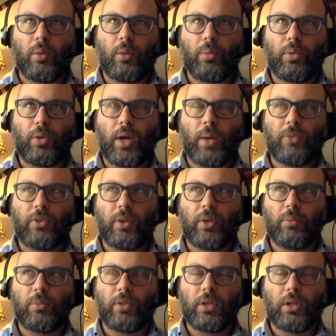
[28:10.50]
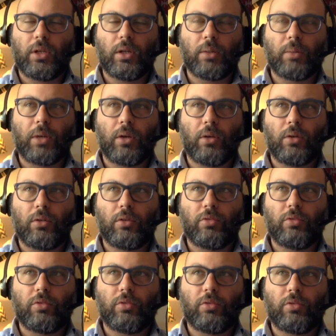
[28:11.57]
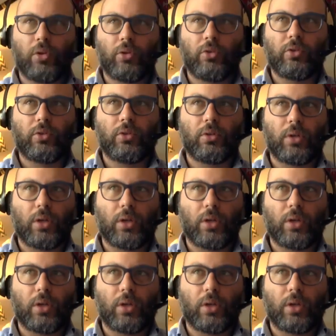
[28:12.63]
perhaps I'm thinking about Fanon's